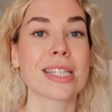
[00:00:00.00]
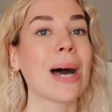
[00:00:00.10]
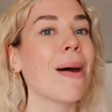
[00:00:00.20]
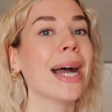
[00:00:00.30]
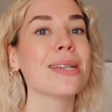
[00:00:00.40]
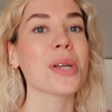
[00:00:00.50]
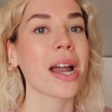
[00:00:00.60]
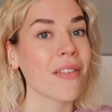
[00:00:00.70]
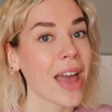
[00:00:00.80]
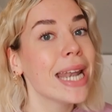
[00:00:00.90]
So I do
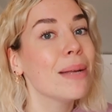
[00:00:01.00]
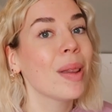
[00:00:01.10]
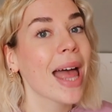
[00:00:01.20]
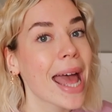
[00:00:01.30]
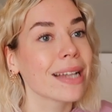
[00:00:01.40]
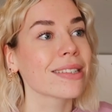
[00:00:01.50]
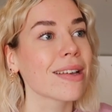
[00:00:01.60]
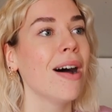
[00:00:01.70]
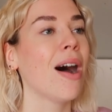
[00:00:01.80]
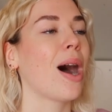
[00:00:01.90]
not have any
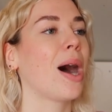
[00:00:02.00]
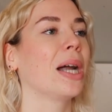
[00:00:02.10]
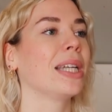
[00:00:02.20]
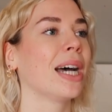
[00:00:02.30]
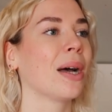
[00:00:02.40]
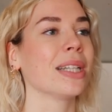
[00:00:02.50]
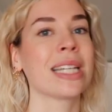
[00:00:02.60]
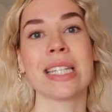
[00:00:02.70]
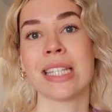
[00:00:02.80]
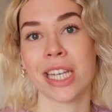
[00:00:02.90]
plans on
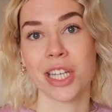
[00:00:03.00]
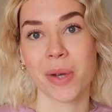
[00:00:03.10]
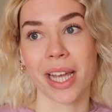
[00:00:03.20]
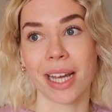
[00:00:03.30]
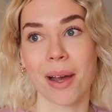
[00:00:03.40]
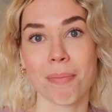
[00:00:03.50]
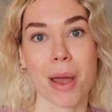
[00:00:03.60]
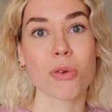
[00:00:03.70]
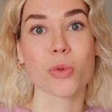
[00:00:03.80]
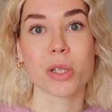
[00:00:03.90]
continuing
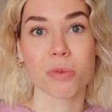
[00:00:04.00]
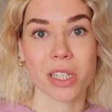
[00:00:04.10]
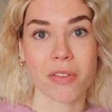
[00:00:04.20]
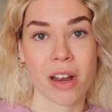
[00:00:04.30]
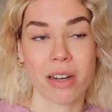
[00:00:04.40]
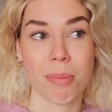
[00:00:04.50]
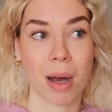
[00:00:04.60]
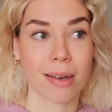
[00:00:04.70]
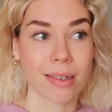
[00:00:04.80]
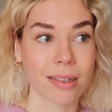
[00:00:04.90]
my reread of Harry
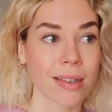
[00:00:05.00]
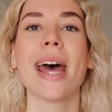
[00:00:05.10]
Potter.